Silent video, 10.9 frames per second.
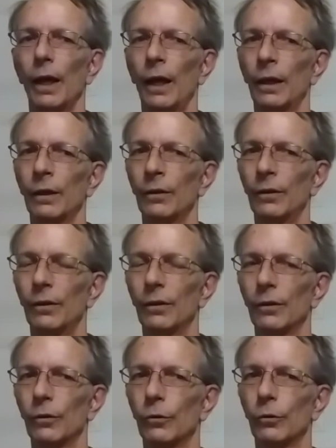and
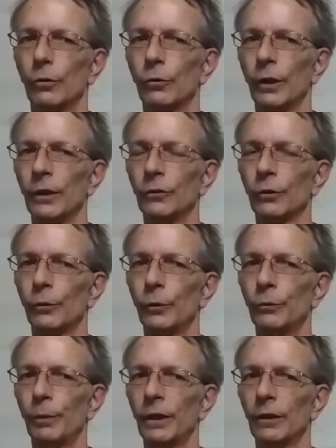Chrysler was
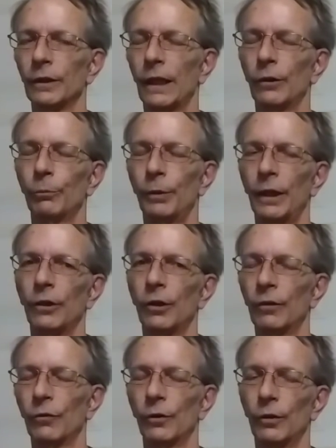bailed out, paid
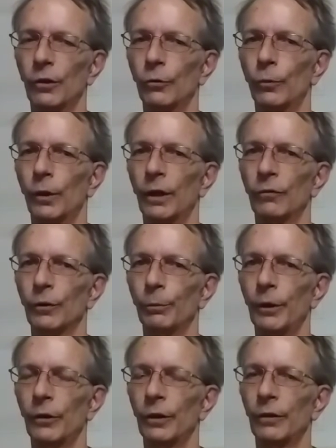off the loan, whatever
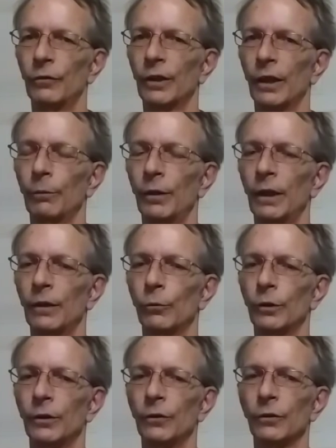period of time that
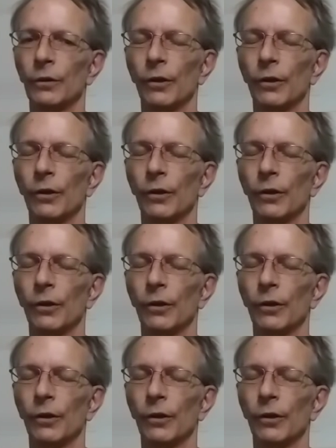was.